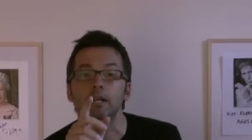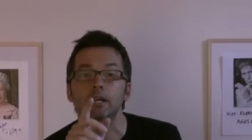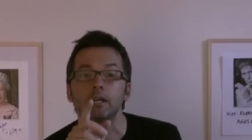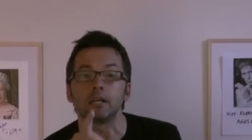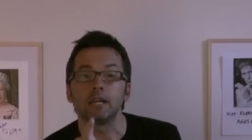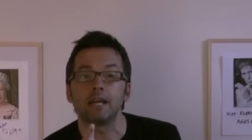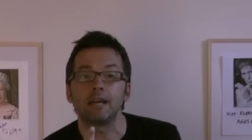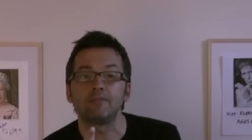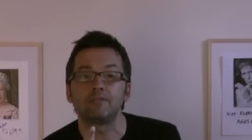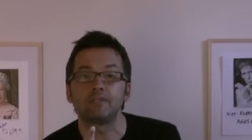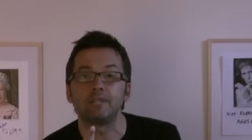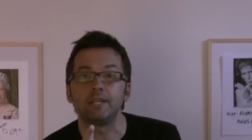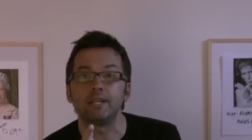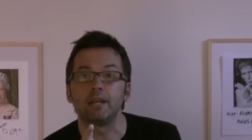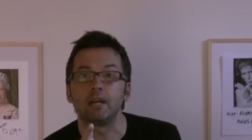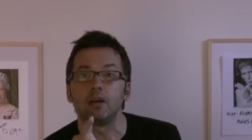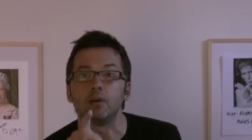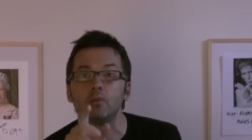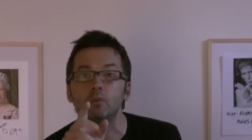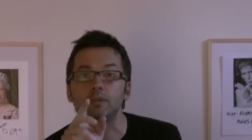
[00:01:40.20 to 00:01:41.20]
and I'm going to have
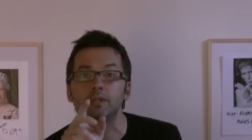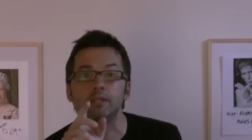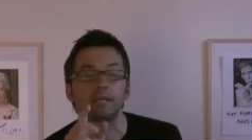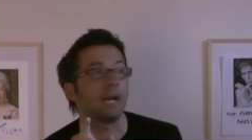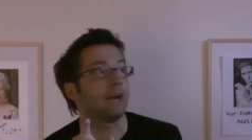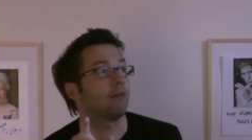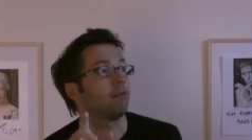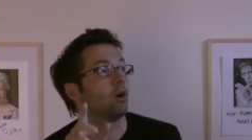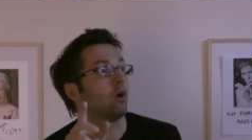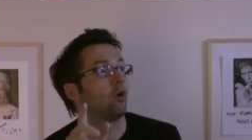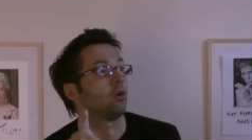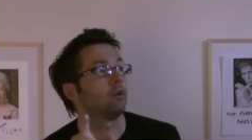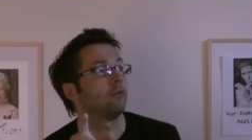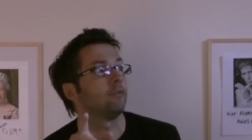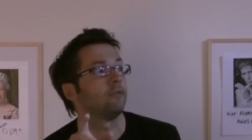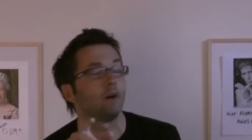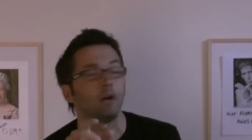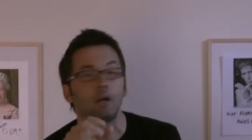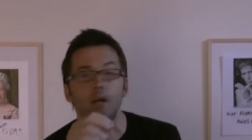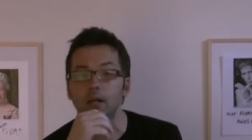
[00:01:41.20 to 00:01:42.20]
dinner with Garrett
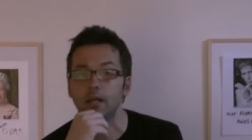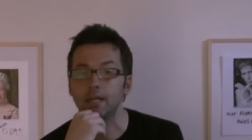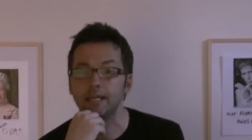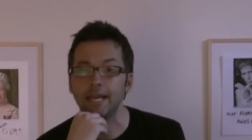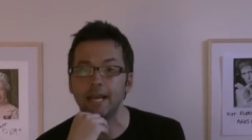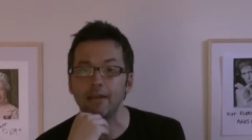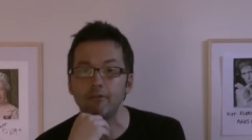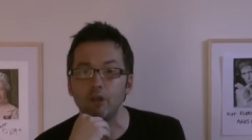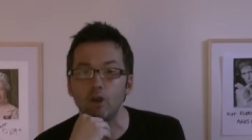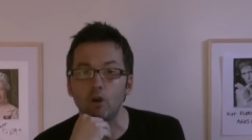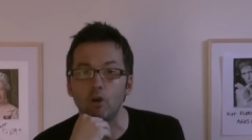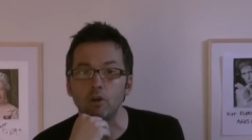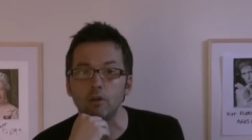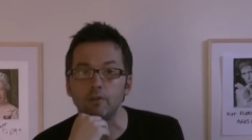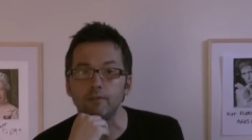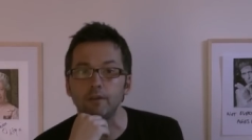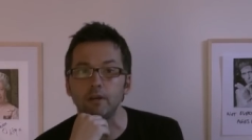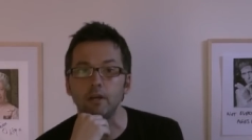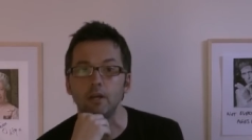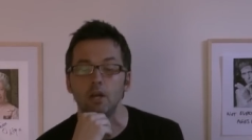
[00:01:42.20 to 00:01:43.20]
Oliver Garrett
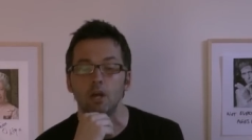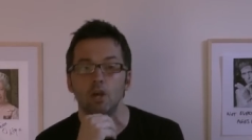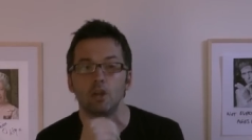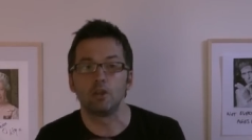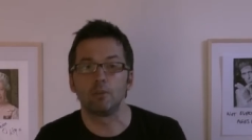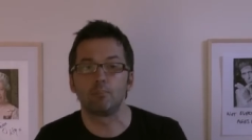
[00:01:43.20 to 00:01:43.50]
Oliver,